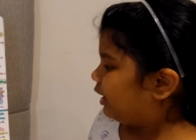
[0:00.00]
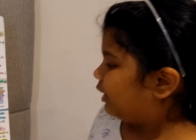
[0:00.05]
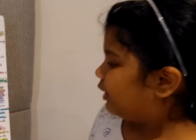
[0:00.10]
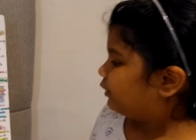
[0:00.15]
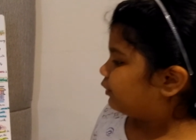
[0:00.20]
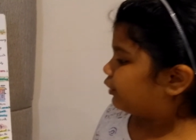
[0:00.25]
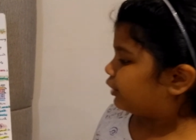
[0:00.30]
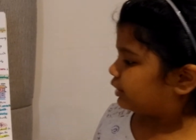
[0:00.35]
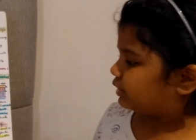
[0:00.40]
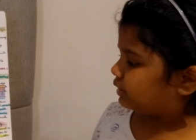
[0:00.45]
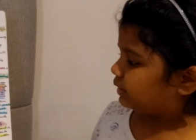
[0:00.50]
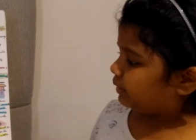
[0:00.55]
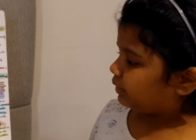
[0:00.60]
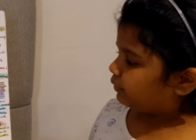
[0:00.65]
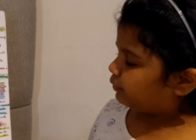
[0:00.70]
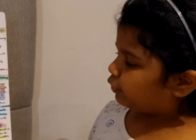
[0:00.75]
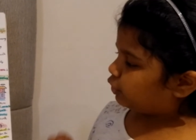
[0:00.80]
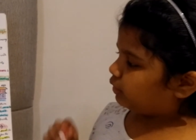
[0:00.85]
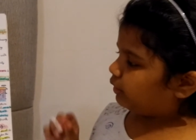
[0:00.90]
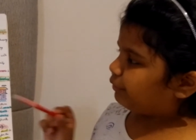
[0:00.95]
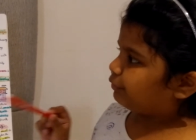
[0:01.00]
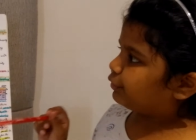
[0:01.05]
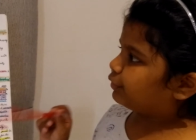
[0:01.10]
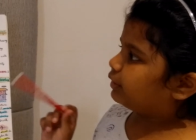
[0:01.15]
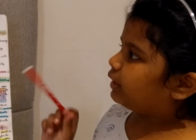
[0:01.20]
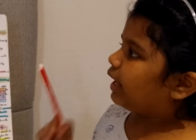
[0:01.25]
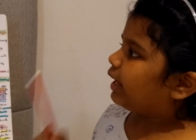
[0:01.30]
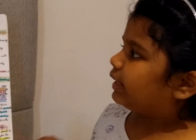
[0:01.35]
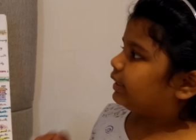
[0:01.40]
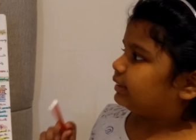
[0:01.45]
for a few
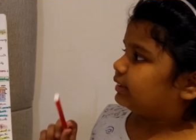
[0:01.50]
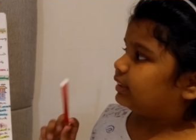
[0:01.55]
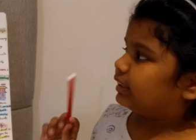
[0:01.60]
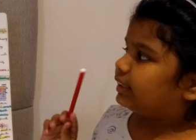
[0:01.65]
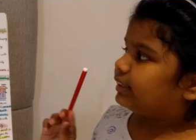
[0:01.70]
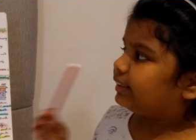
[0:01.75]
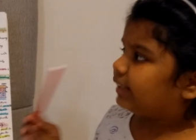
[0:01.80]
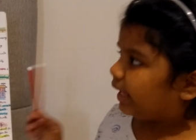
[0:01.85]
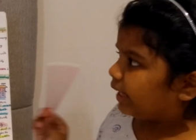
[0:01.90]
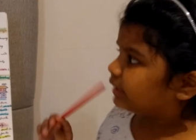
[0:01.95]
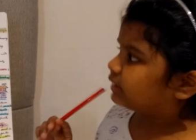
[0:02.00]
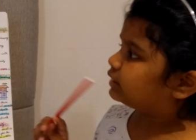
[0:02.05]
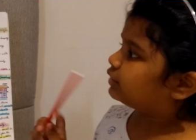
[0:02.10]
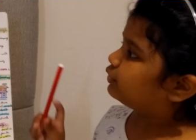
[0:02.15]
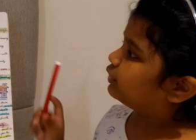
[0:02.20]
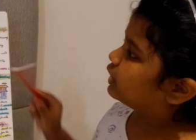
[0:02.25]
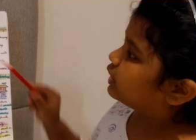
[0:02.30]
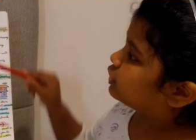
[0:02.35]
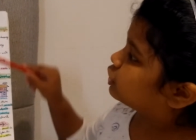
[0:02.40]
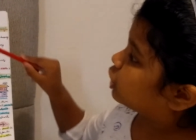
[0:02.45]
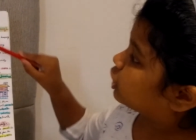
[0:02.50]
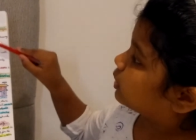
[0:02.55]
days. Next we'll talk